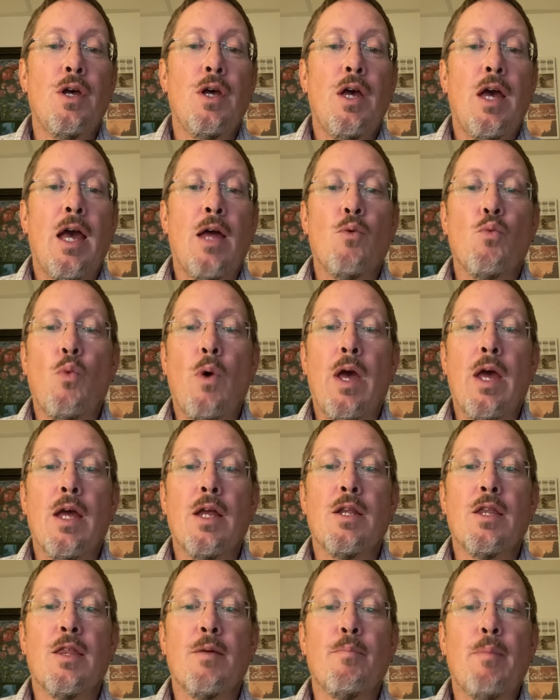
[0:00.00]
and
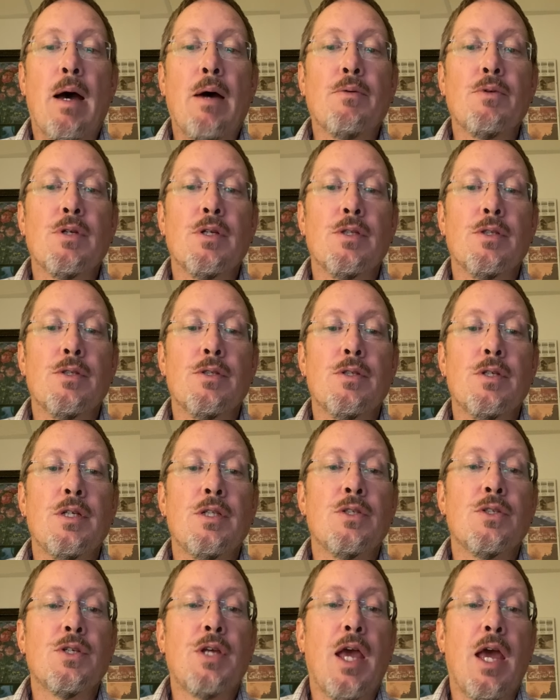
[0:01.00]
weighed the mountains in
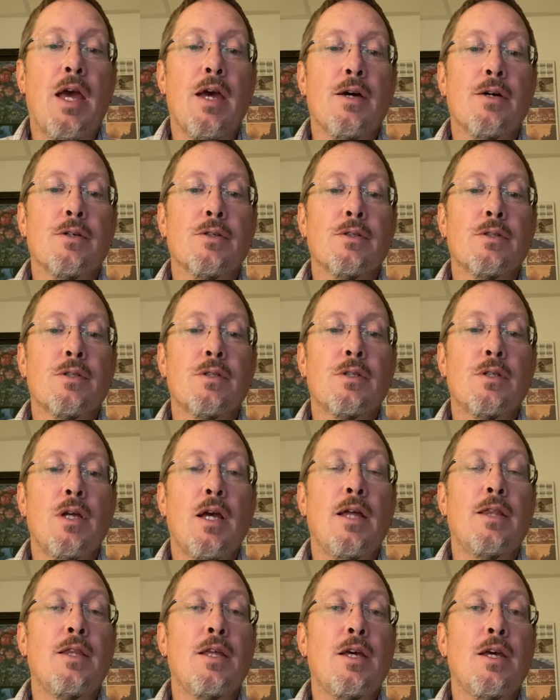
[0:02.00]
scales,
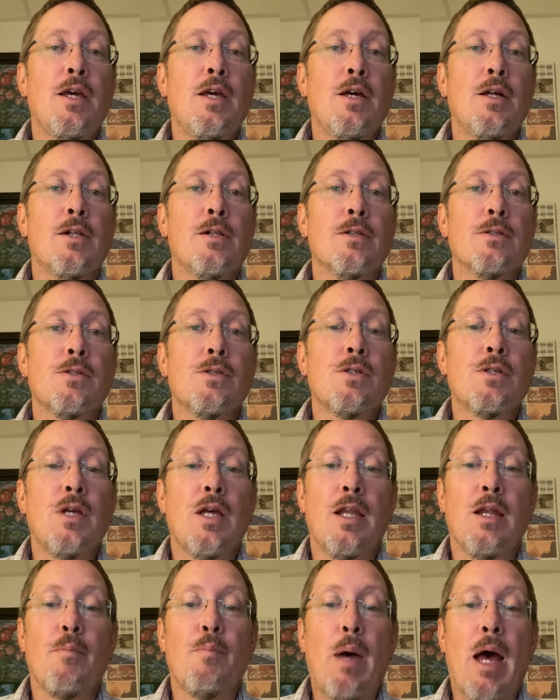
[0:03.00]
and the hills
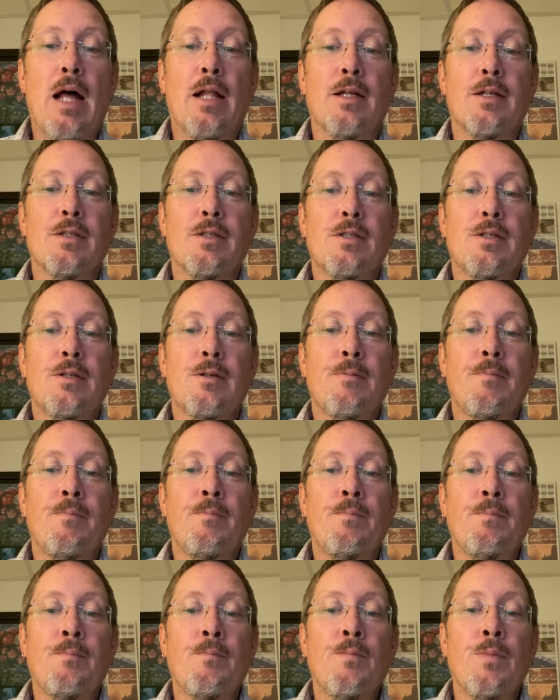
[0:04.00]
in a balance?
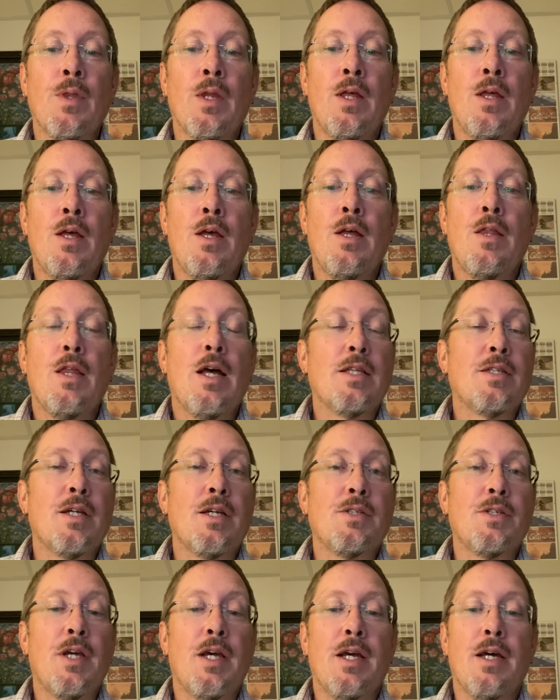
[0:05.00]
That's
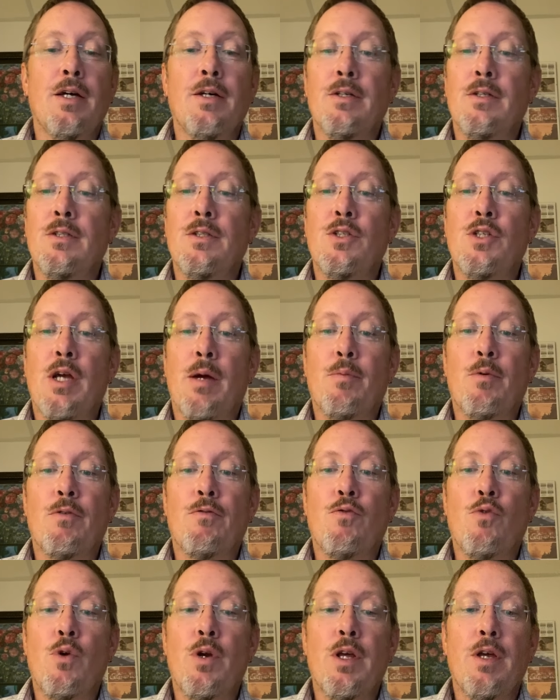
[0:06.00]
Isaiah chapter
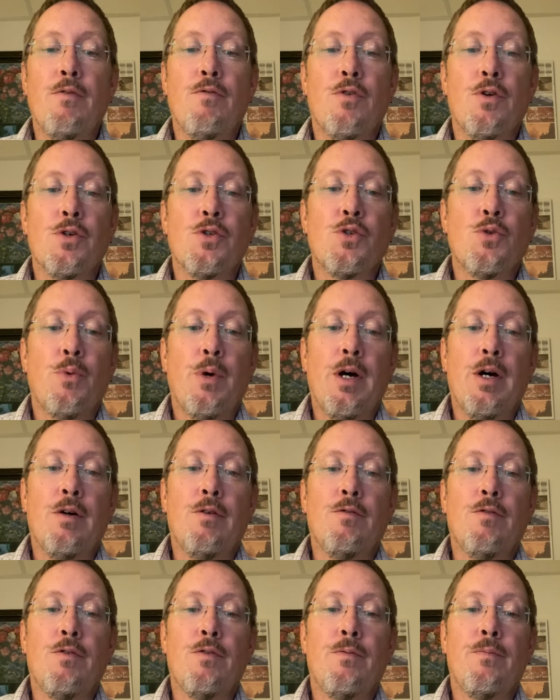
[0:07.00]
40, verse 12.
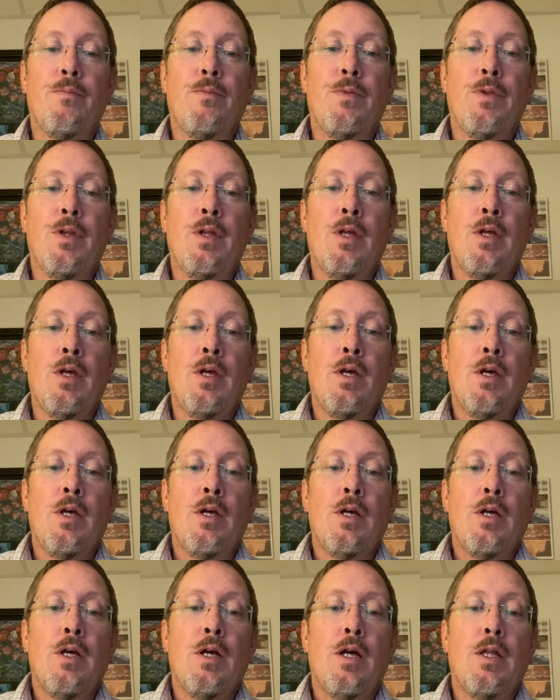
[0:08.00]

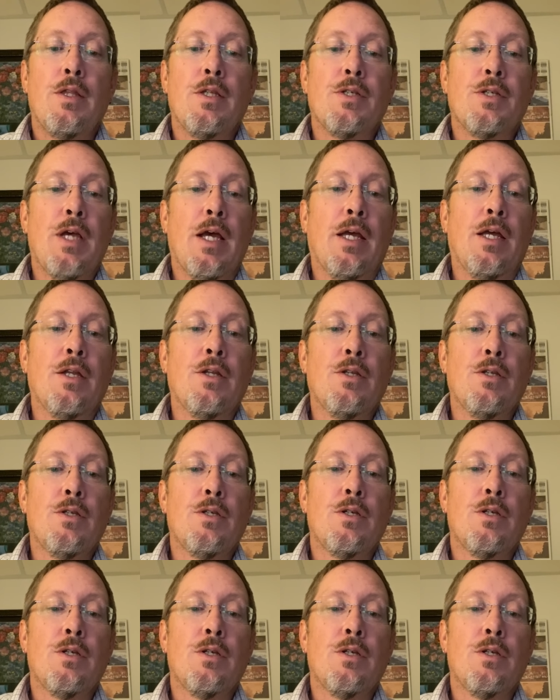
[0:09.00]
The second: